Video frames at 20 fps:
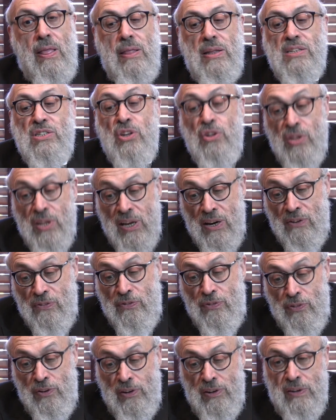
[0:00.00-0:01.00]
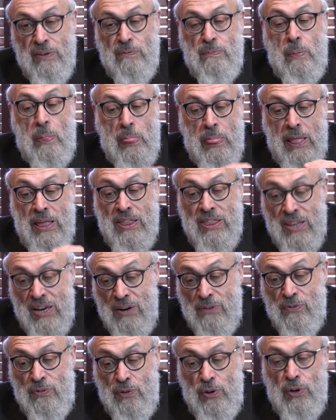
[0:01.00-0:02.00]
So therefore,
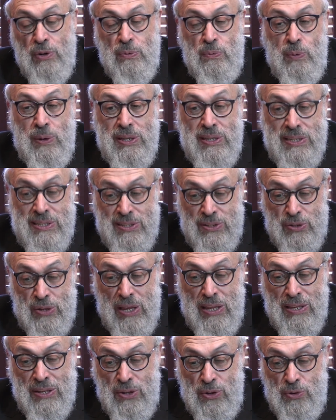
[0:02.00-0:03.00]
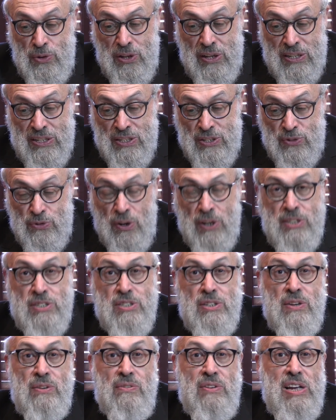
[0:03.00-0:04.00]
when telling you the construction
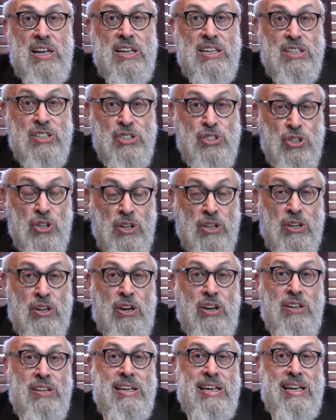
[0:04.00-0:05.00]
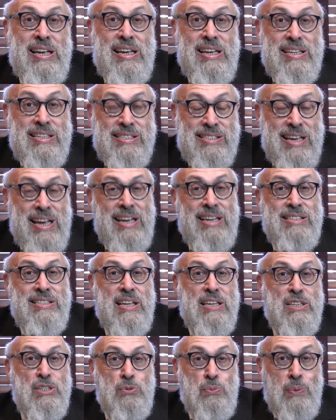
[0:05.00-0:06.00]
of the shulchan, it says that
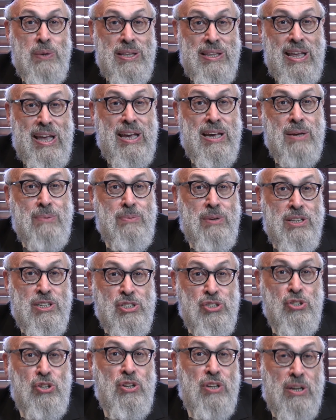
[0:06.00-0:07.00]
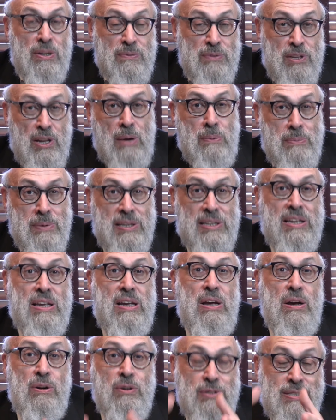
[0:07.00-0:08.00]
there should be lechem on the shulchan tamid,
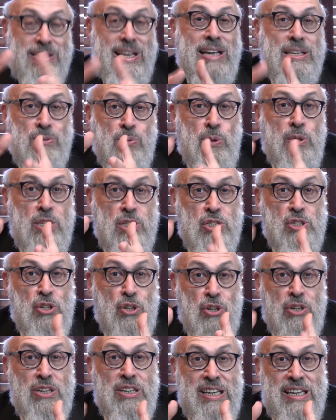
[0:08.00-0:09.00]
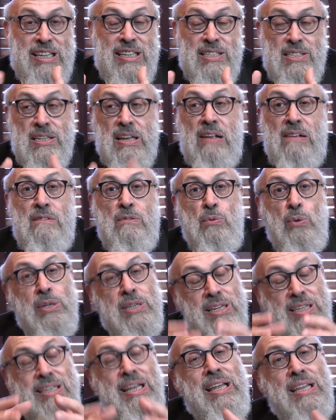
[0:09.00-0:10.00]
because that's what the shulchan is. When
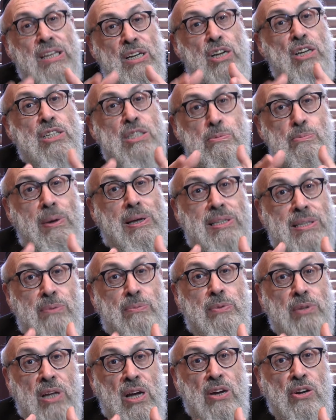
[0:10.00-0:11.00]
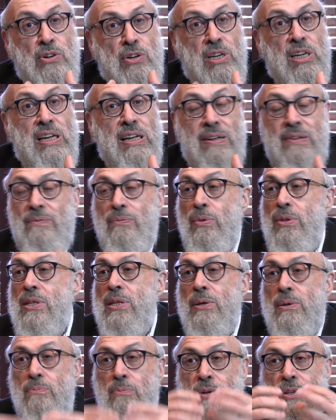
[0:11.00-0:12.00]
you're telling us about the menorah
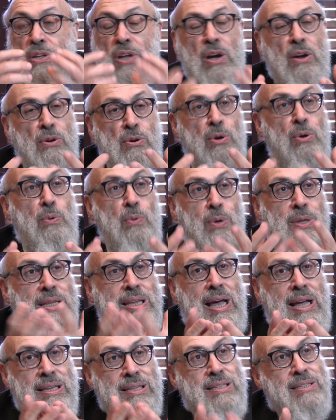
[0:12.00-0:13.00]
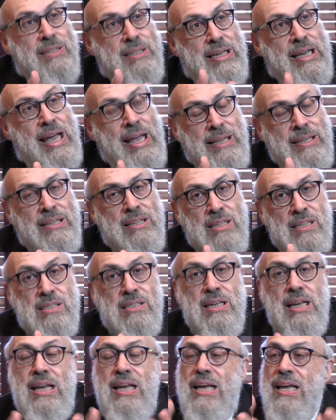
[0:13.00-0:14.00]
without candles
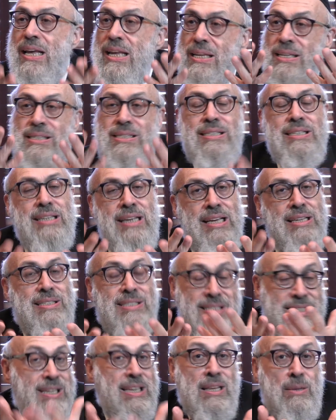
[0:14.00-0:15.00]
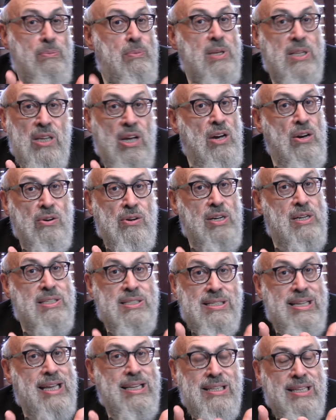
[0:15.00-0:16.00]
is still a menorah. It's
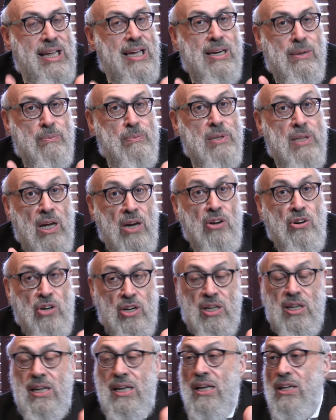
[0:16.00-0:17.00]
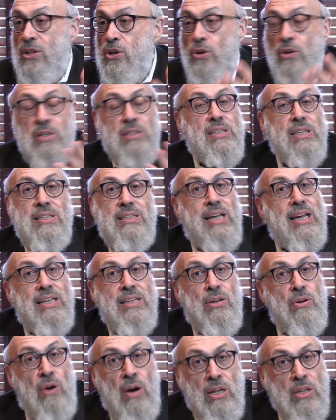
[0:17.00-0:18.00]
not a menorah. During the day
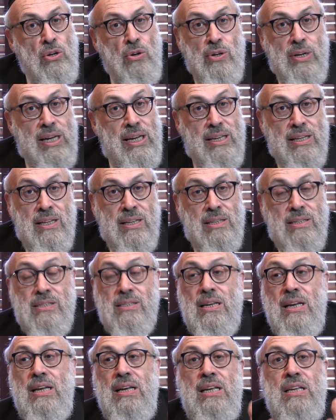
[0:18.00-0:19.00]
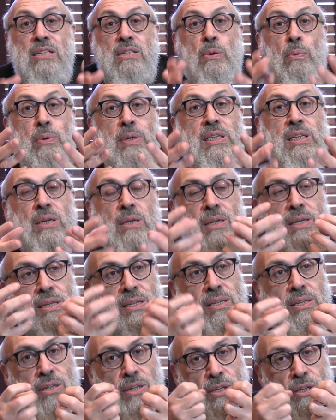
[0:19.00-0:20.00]
there are no candles. So, but
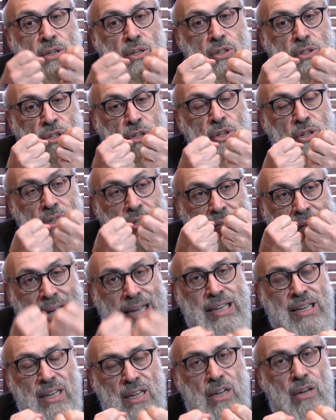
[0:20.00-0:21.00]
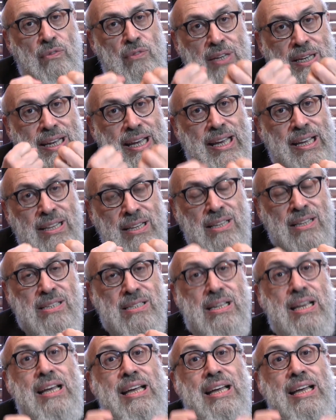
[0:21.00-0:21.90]
the lighting of the candles,